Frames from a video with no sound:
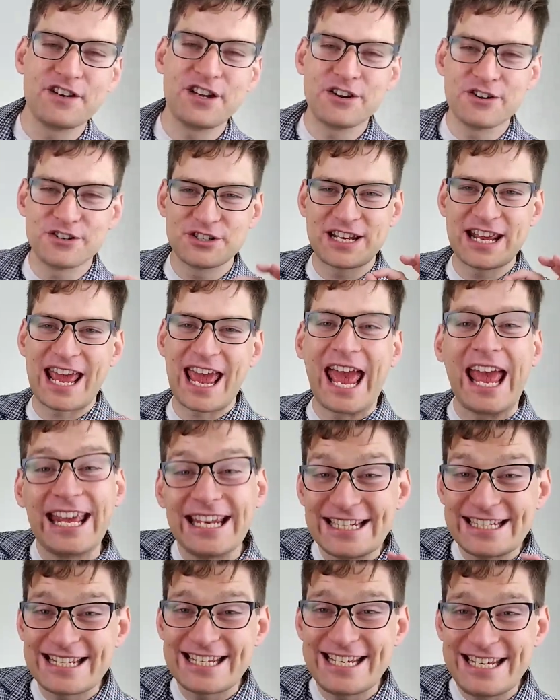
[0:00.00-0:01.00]
years to
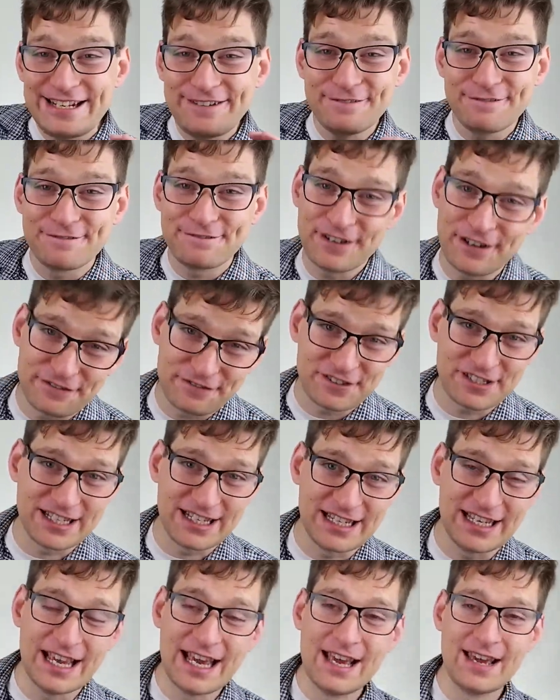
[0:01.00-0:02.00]

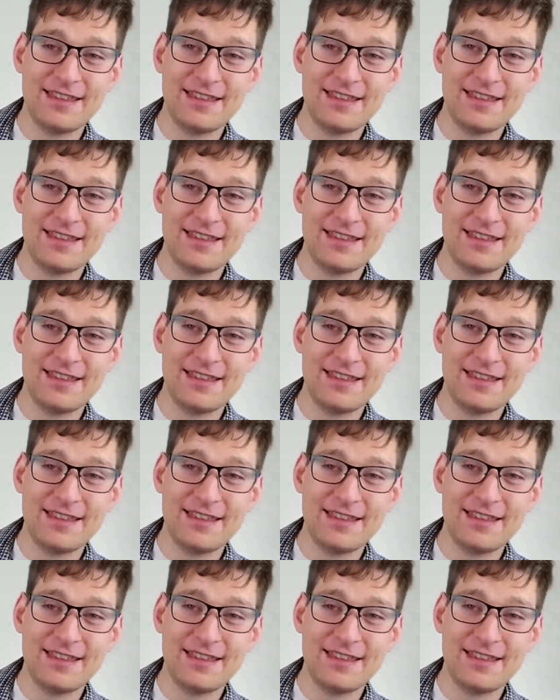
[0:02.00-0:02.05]
1850.